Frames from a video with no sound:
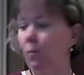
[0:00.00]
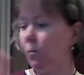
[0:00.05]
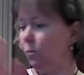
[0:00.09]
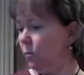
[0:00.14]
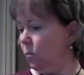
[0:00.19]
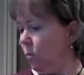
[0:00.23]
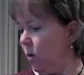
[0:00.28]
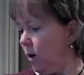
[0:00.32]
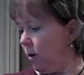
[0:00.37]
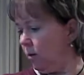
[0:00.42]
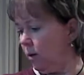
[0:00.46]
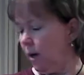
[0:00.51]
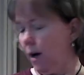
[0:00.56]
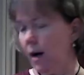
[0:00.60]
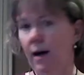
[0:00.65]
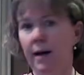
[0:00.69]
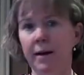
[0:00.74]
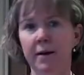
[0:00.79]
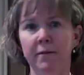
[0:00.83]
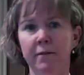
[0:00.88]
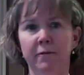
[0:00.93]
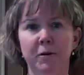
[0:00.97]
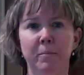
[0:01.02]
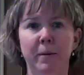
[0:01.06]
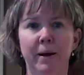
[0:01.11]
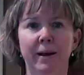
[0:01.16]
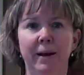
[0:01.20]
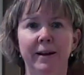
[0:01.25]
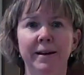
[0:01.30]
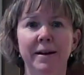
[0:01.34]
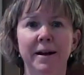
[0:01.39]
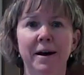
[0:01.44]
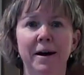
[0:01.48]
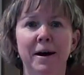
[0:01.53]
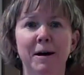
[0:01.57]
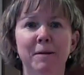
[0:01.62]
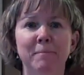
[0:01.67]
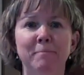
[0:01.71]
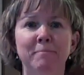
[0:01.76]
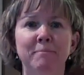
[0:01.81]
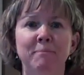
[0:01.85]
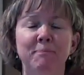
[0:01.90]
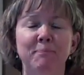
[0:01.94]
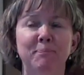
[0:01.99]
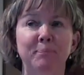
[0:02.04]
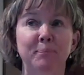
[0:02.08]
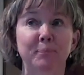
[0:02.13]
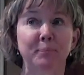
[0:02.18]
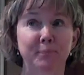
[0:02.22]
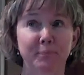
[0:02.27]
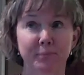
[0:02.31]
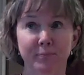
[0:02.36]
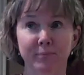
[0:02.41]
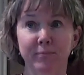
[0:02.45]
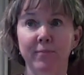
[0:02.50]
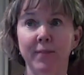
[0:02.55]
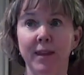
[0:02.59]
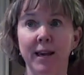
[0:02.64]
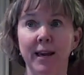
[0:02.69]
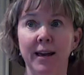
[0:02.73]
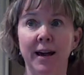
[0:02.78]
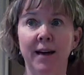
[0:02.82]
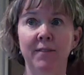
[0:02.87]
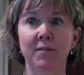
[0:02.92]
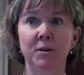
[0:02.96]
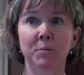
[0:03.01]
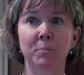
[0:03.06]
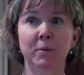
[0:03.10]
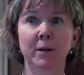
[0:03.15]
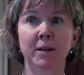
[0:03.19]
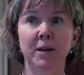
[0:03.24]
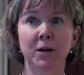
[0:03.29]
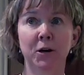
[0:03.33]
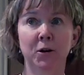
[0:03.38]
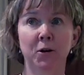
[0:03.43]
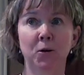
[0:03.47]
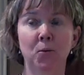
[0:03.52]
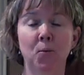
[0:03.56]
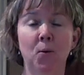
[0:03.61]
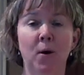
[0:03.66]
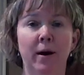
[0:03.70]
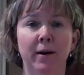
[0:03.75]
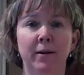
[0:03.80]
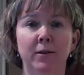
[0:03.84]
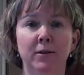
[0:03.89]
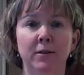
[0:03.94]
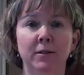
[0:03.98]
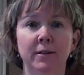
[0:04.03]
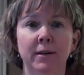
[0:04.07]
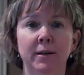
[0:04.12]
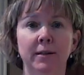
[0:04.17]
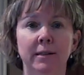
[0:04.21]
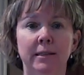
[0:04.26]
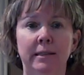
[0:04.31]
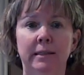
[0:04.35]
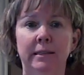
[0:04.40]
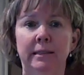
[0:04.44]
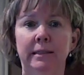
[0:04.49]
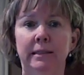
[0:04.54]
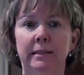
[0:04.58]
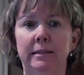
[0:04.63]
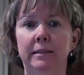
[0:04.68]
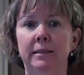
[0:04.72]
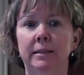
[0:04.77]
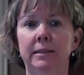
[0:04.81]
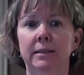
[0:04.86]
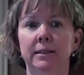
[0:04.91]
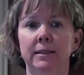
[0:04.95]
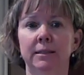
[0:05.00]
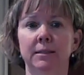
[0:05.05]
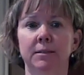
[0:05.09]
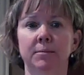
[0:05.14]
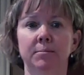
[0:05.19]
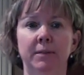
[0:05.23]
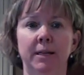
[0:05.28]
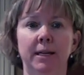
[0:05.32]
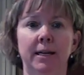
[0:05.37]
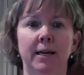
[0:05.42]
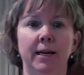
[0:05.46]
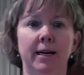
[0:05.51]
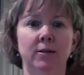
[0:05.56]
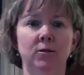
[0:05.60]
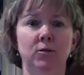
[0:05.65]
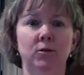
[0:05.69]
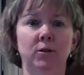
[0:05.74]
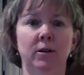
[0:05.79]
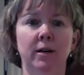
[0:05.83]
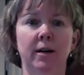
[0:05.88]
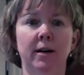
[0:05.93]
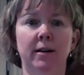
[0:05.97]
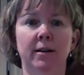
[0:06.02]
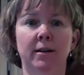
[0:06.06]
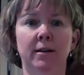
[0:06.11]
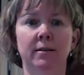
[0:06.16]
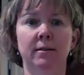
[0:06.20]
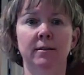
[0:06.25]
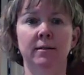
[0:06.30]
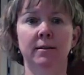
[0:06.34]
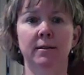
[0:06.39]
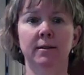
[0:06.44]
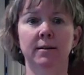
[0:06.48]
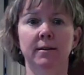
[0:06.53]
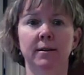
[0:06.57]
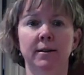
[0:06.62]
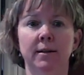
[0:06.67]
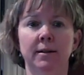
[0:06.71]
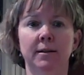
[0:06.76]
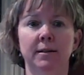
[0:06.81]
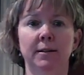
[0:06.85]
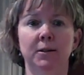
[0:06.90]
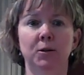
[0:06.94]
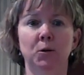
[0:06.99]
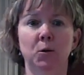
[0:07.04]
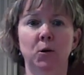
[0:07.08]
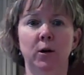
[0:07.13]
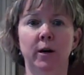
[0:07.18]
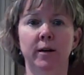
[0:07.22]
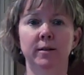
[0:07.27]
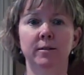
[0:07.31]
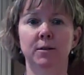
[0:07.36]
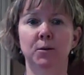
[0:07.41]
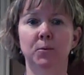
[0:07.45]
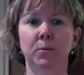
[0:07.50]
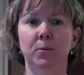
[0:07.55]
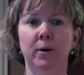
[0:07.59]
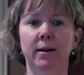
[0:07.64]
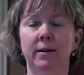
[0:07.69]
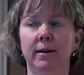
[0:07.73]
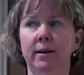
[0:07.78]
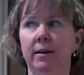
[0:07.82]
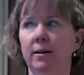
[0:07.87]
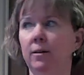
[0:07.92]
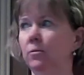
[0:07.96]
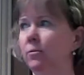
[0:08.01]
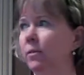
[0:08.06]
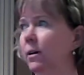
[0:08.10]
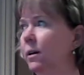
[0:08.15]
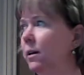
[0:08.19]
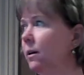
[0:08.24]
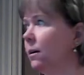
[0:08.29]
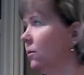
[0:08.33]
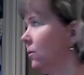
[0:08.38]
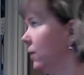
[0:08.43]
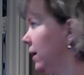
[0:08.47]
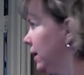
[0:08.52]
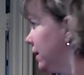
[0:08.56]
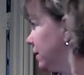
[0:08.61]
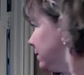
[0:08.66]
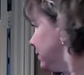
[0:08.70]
Well, hi everybody. Haven't been here in a while. Cats are kind of getting a little crazy right now, running around.